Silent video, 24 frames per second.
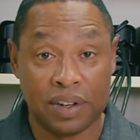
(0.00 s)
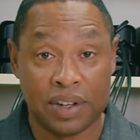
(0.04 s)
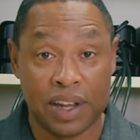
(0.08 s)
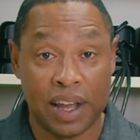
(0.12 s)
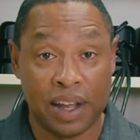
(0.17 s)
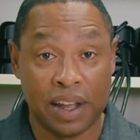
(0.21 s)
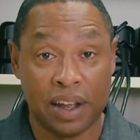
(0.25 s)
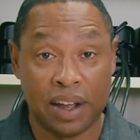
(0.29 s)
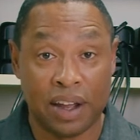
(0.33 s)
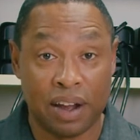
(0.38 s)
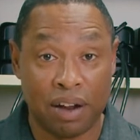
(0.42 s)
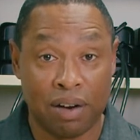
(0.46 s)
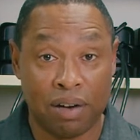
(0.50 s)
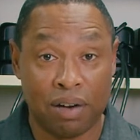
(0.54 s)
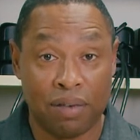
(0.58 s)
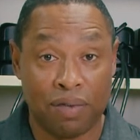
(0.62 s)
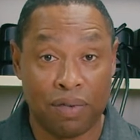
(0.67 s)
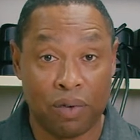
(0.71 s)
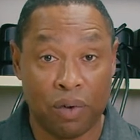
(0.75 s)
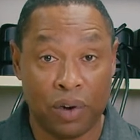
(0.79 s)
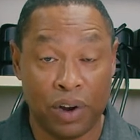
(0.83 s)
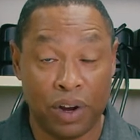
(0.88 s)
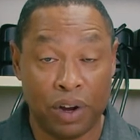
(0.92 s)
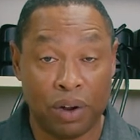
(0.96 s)
taken care of
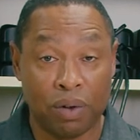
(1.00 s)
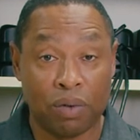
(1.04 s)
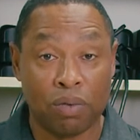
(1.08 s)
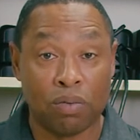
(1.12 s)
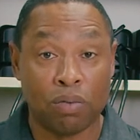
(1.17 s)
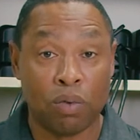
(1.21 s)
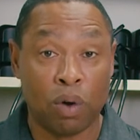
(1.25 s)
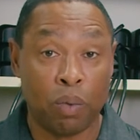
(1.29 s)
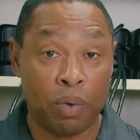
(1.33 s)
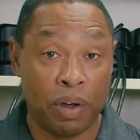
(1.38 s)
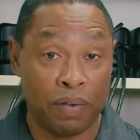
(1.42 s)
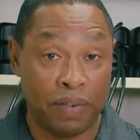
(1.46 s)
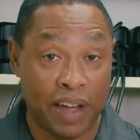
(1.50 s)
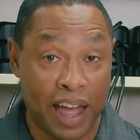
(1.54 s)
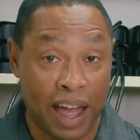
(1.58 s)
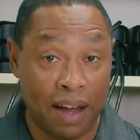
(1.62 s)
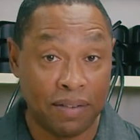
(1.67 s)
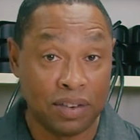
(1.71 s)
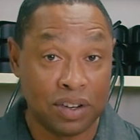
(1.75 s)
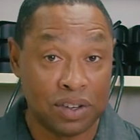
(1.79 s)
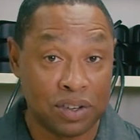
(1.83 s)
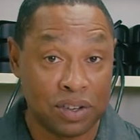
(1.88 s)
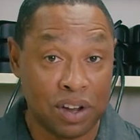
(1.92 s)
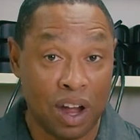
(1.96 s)
for you. What we
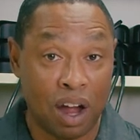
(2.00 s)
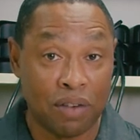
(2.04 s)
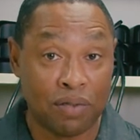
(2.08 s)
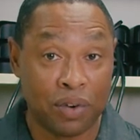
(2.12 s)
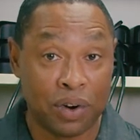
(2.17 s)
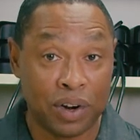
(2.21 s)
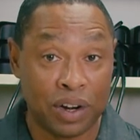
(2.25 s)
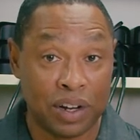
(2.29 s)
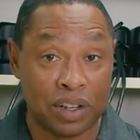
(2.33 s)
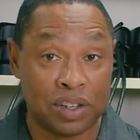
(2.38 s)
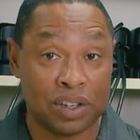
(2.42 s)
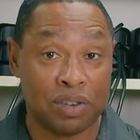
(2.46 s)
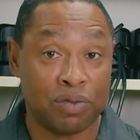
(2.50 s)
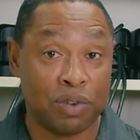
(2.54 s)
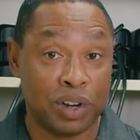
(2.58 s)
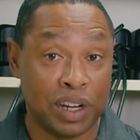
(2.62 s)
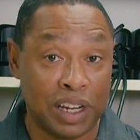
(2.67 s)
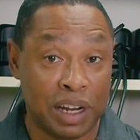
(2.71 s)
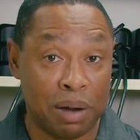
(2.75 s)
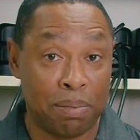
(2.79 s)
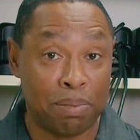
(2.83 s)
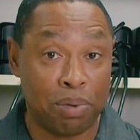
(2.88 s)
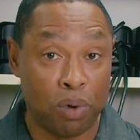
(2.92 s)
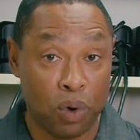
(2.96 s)
have discovered, it's
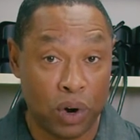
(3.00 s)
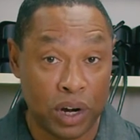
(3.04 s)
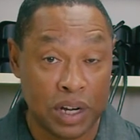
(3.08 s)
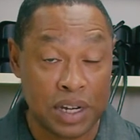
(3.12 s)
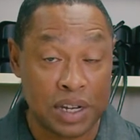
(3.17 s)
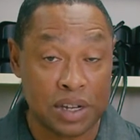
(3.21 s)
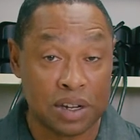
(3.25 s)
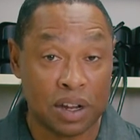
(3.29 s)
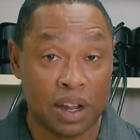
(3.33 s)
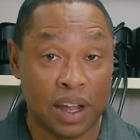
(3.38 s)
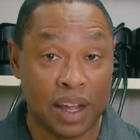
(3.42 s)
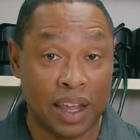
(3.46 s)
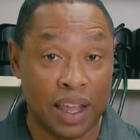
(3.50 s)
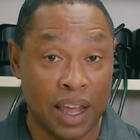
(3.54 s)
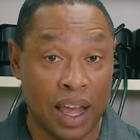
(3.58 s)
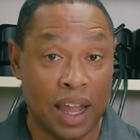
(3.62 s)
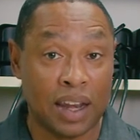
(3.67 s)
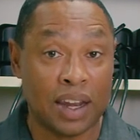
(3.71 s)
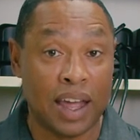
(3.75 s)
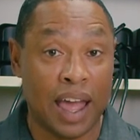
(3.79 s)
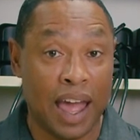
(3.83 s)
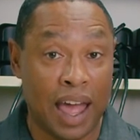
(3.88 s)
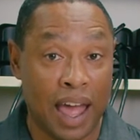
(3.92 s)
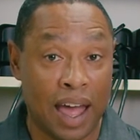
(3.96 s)
really important, again,
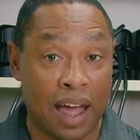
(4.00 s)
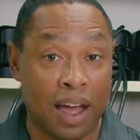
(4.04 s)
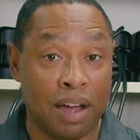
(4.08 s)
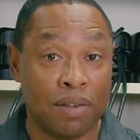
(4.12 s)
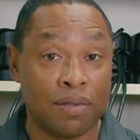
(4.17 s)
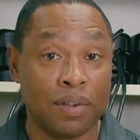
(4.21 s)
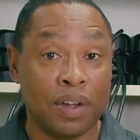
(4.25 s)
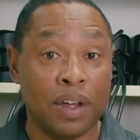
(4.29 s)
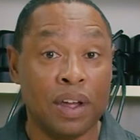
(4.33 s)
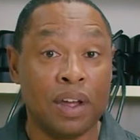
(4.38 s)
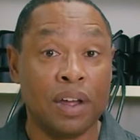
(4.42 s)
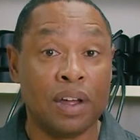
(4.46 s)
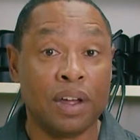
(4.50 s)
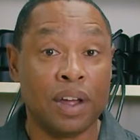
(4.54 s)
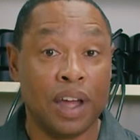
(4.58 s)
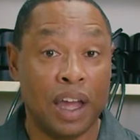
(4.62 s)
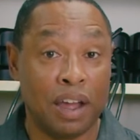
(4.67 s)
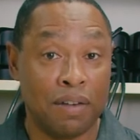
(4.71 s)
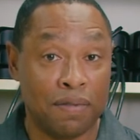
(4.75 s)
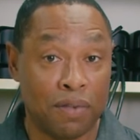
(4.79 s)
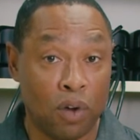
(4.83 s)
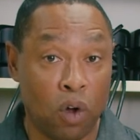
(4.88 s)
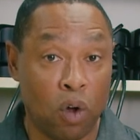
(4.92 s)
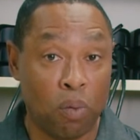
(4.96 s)
to have
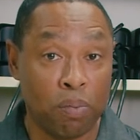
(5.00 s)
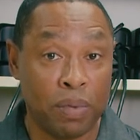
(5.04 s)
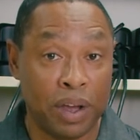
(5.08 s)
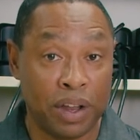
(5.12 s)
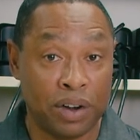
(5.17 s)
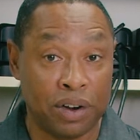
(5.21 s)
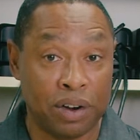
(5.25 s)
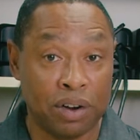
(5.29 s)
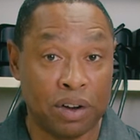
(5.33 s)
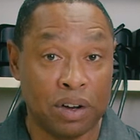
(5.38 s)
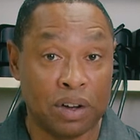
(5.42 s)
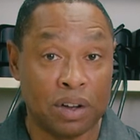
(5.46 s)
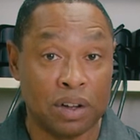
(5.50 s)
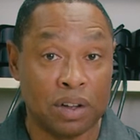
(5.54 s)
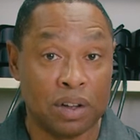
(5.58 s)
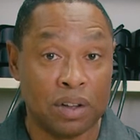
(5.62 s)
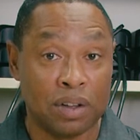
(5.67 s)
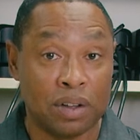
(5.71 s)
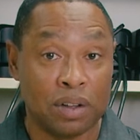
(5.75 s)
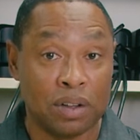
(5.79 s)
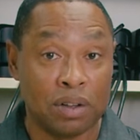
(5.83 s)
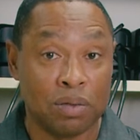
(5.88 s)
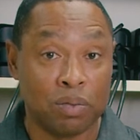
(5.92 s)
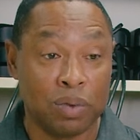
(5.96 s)
a voltmeter,
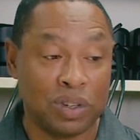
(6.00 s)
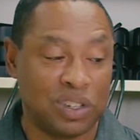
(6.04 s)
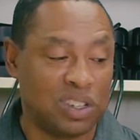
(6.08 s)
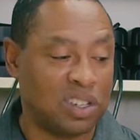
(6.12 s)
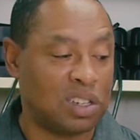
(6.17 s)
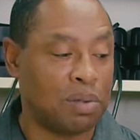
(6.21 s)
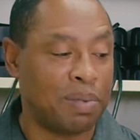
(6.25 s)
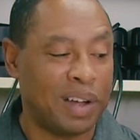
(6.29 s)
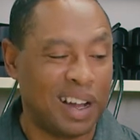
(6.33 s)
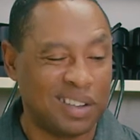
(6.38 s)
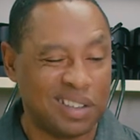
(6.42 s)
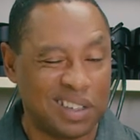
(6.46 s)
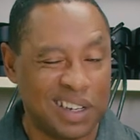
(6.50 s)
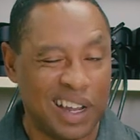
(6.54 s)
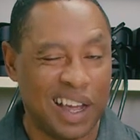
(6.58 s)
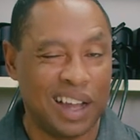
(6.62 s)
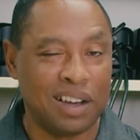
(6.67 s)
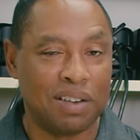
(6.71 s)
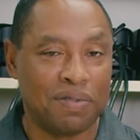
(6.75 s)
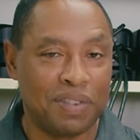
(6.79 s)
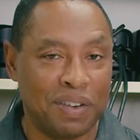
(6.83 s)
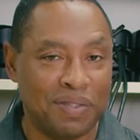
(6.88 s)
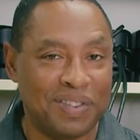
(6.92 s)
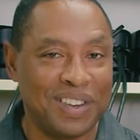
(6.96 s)
which is about $10
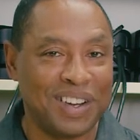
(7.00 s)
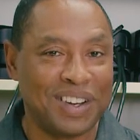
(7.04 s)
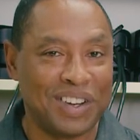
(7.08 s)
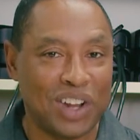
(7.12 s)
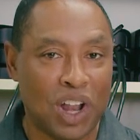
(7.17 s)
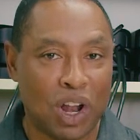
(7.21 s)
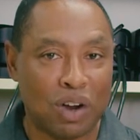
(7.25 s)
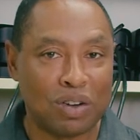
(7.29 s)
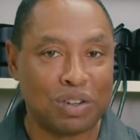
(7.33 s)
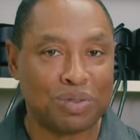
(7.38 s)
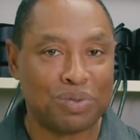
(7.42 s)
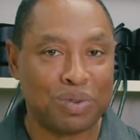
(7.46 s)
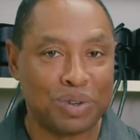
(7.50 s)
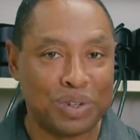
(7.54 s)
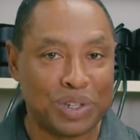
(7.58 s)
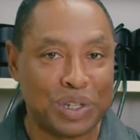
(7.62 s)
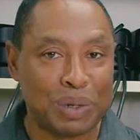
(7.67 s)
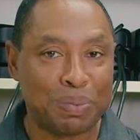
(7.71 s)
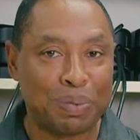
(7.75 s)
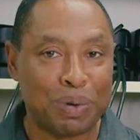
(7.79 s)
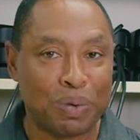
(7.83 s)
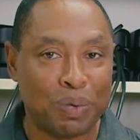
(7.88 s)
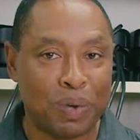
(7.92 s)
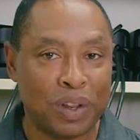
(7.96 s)
to $15 for a
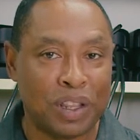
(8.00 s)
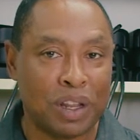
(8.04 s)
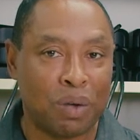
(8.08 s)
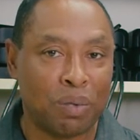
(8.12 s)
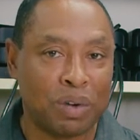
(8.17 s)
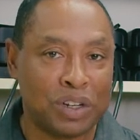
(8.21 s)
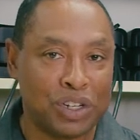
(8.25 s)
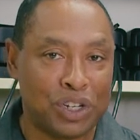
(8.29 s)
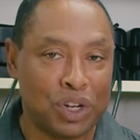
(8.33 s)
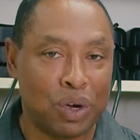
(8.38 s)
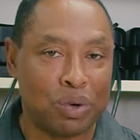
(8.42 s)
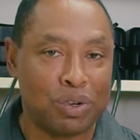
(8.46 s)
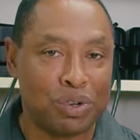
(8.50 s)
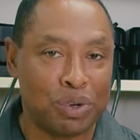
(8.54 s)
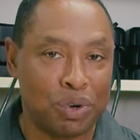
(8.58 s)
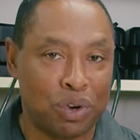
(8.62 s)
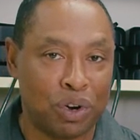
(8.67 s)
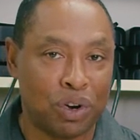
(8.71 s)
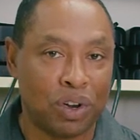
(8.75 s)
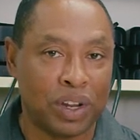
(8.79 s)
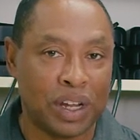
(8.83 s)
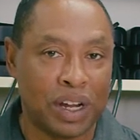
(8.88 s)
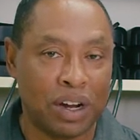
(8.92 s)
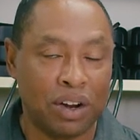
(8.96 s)
simple one that we showed you
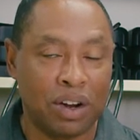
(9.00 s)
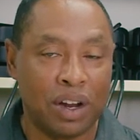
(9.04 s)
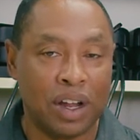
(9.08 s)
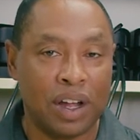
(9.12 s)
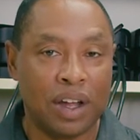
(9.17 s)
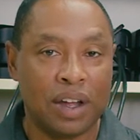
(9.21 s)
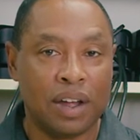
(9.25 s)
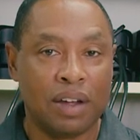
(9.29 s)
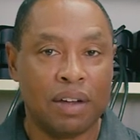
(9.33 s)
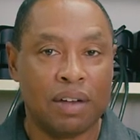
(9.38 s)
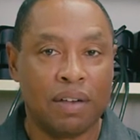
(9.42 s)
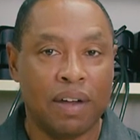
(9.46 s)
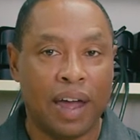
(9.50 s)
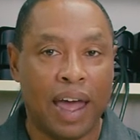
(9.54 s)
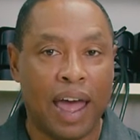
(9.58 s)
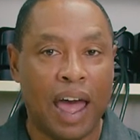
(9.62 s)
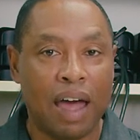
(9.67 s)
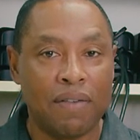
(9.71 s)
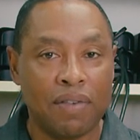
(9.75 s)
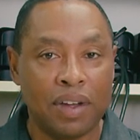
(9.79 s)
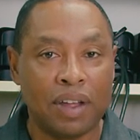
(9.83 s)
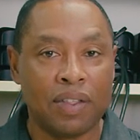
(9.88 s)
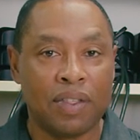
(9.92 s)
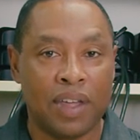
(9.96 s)
earlier.
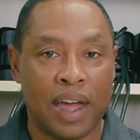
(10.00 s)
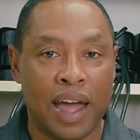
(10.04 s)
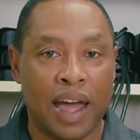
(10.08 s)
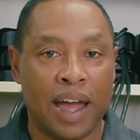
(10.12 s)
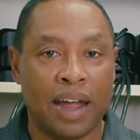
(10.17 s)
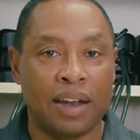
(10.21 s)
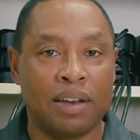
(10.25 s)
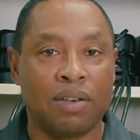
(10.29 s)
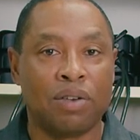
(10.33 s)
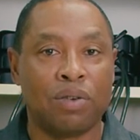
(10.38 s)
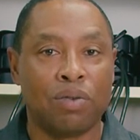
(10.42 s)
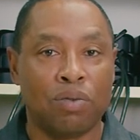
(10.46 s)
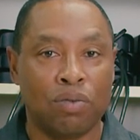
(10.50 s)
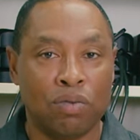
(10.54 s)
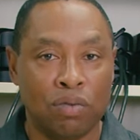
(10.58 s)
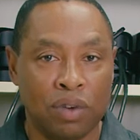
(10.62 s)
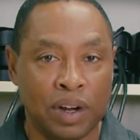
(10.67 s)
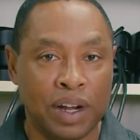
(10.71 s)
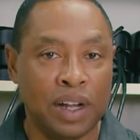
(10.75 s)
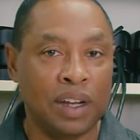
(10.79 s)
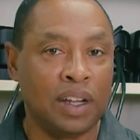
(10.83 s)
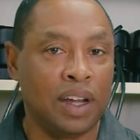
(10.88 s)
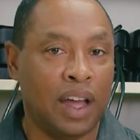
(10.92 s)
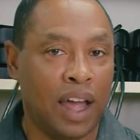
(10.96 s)
Having that
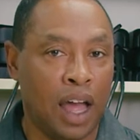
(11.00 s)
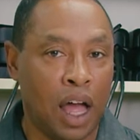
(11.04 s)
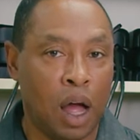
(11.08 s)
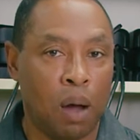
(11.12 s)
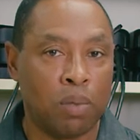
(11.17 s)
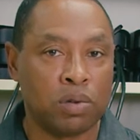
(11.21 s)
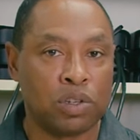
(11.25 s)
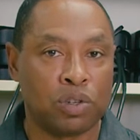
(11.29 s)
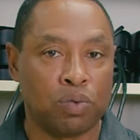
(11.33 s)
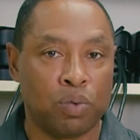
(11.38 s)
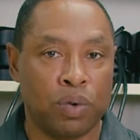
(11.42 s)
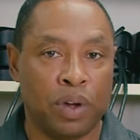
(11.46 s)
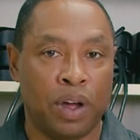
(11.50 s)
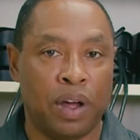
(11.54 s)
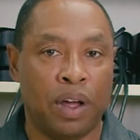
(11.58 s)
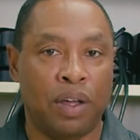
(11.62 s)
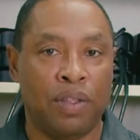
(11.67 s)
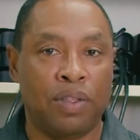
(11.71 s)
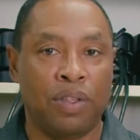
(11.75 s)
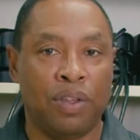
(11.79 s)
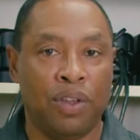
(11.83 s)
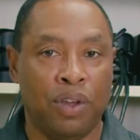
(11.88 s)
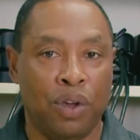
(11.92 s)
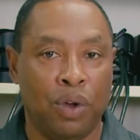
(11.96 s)
really helps
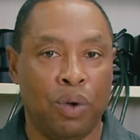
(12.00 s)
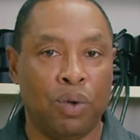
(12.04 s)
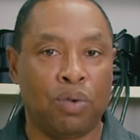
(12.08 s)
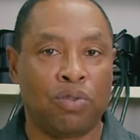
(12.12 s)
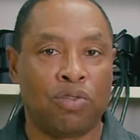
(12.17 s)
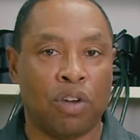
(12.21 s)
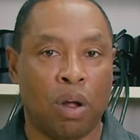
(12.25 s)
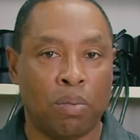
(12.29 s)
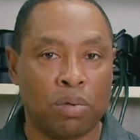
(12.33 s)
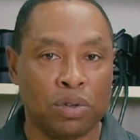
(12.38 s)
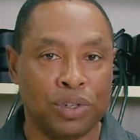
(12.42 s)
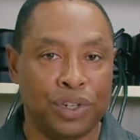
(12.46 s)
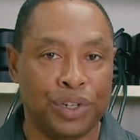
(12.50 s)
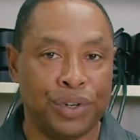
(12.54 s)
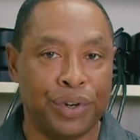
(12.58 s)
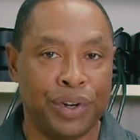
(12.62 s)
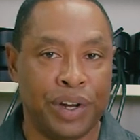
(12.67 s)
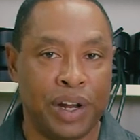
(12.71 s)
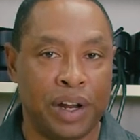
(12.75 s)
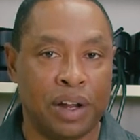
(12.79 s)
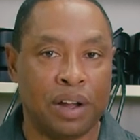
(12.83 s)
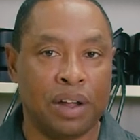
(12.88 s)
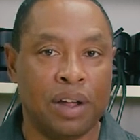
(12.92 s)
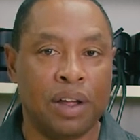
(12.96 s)
with you
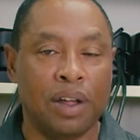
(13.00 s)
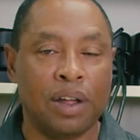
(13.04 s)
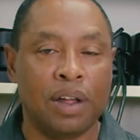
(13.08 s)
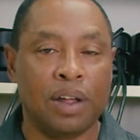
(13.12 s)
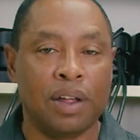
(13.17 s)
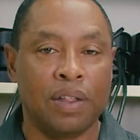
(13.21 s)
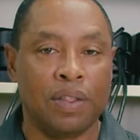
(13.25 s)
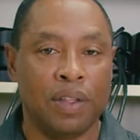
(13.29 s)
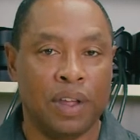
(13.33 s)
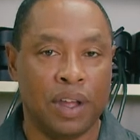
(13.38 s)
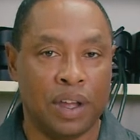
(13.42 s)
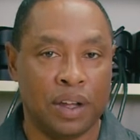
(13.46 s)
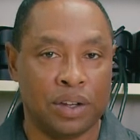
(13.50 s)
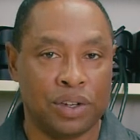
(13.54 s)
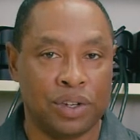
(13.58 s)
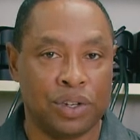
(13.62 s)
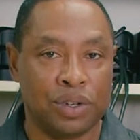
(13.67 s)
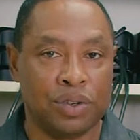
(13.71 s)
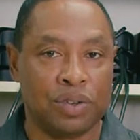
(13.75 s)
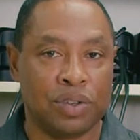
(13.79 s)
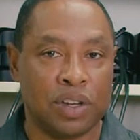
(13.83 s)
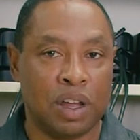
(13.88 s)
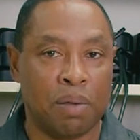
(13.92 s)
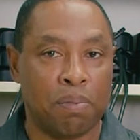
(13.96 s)
troubleshooting the
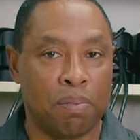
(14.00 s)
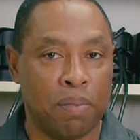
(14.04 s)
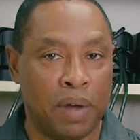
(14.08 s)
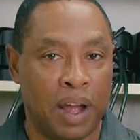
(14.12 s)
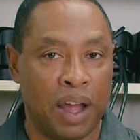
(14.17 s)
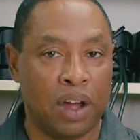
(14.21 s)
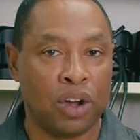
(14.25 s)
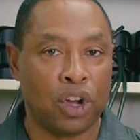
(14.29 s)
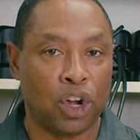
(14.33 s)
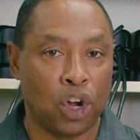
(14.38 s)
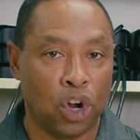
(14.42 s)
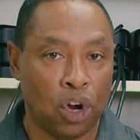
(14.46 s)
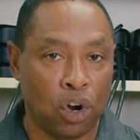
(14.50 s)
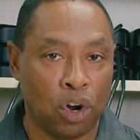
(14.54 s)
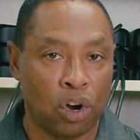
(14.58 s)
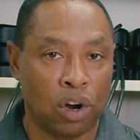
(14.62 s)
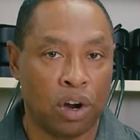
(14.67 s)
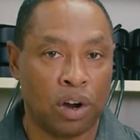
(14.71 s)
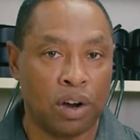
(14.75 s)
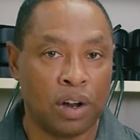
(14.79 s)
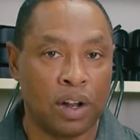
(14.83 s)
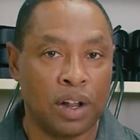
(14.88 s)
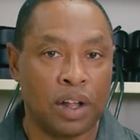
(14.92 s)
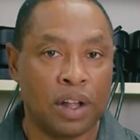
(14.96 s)
issues that may
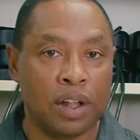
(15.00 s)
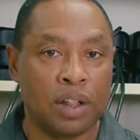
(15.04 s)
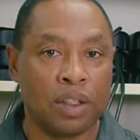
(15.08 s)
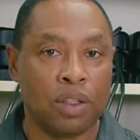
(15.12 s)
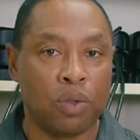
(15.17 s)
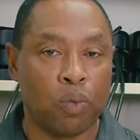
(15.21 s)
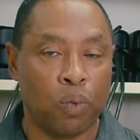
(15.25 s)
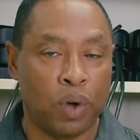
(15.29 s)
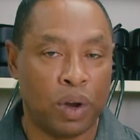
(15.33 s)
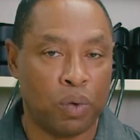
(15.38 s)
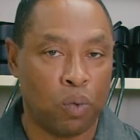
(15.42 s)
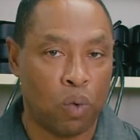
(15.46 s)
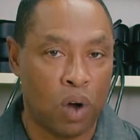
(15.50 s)
occur when